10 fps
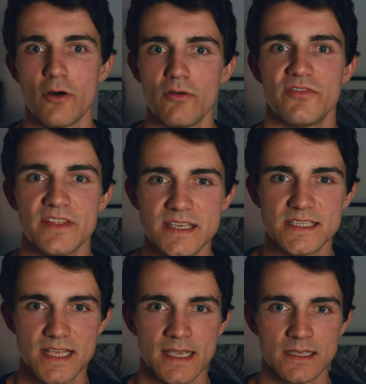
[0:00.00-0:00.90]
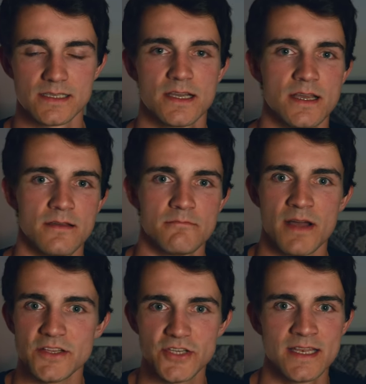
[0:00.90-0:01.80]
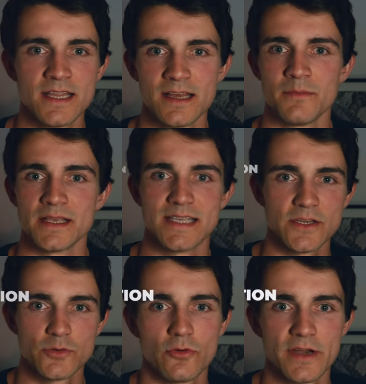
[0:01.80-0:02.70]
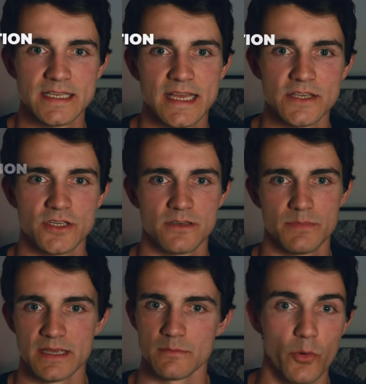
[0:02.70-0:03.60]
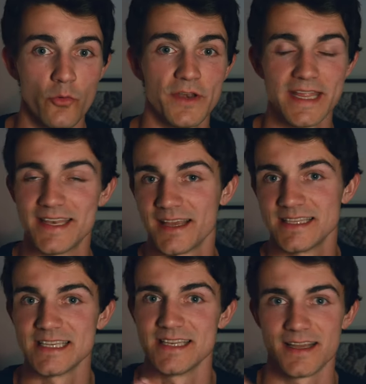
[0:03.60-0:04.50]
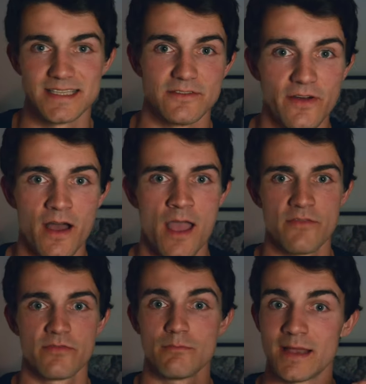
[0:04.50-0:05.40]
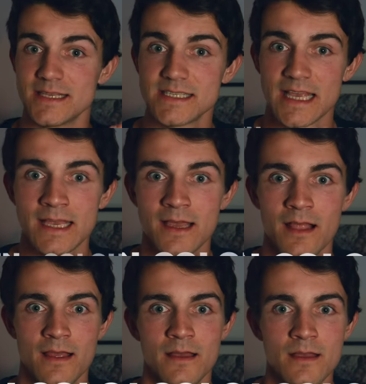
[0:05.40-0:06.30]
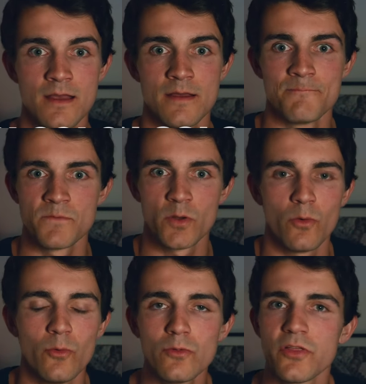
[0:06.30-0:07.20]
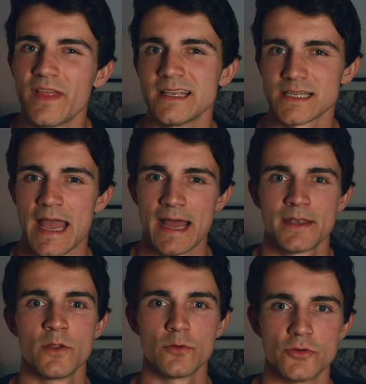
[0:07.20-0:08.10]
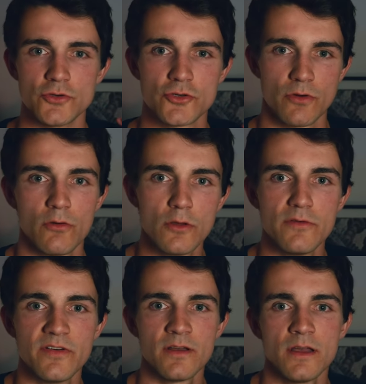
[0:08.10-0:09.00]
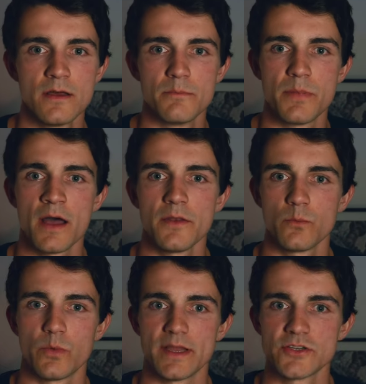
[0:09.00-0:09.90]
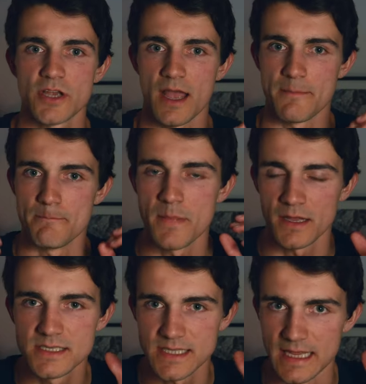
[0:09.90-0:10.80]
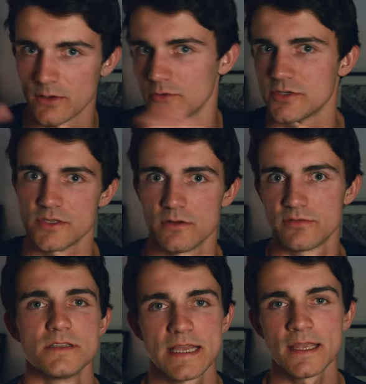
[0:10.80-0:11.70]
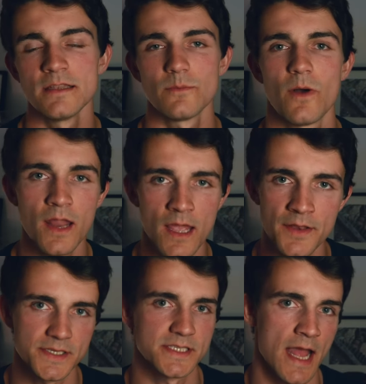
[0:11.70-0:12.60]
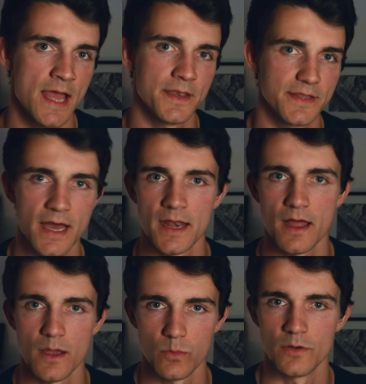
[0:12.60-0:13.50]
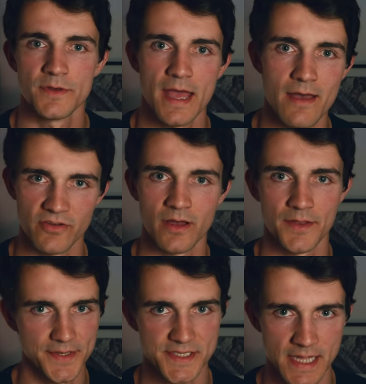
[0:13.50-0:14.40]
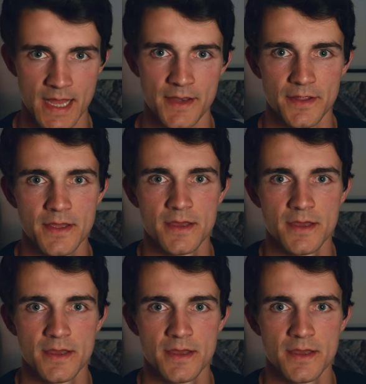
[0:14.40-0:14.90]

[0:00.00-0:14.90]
of these things. my gender, my sexual orientation, being born in 1995, my skin color, all things I had no control over, but which I must stay conscious of. Second, while I understand that I won't ever understand,